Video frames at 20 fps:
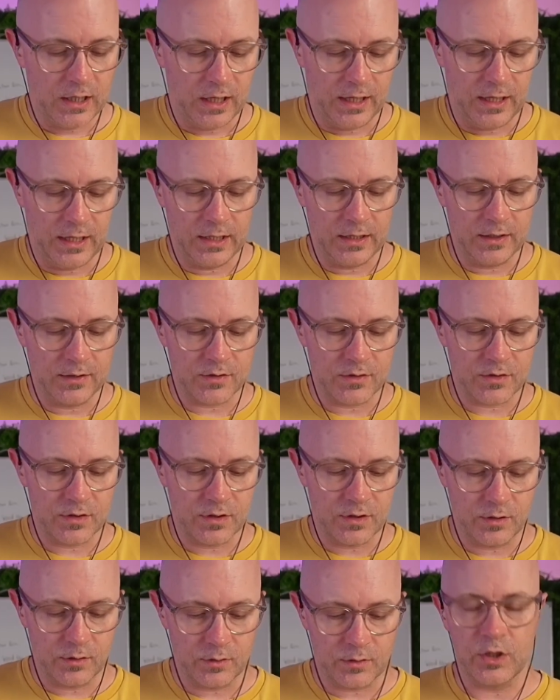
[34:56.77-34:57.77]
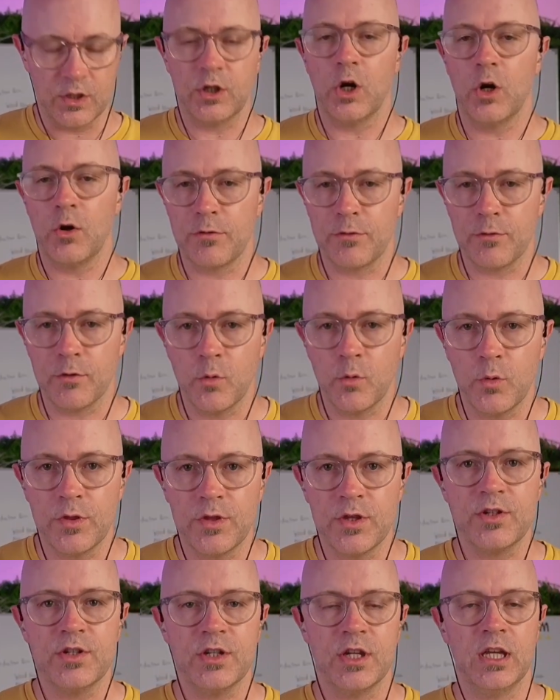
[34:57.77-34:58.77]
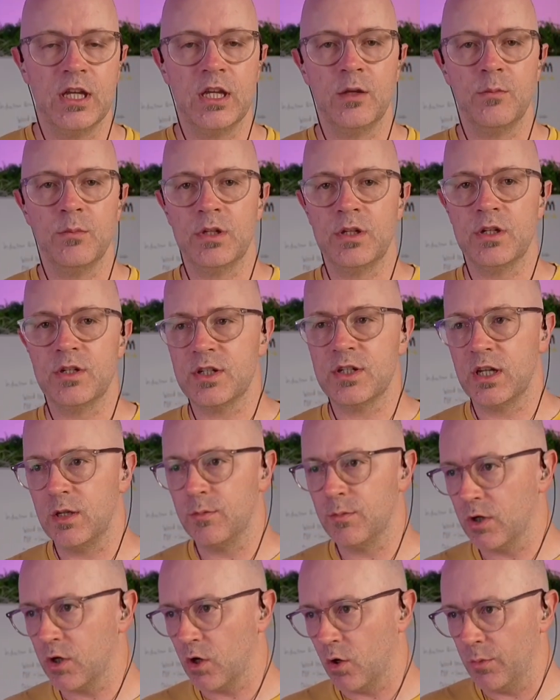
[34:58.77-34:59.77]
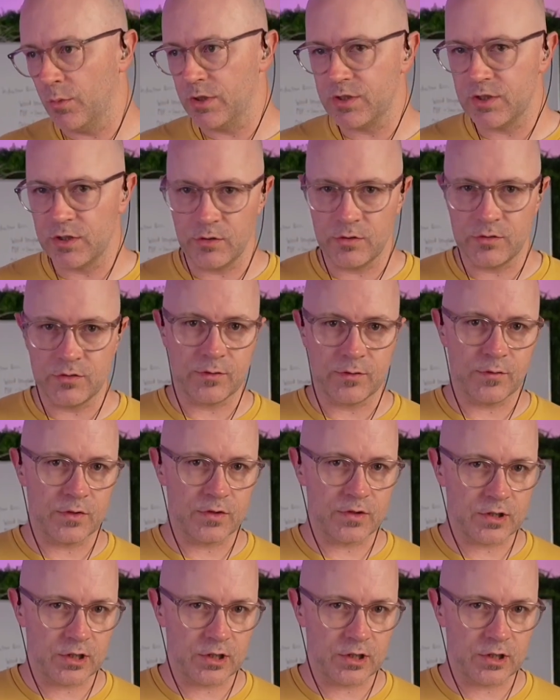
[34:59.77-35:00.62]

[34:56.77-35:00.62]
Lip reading: and you're going through it with your team, and your team are commenting on different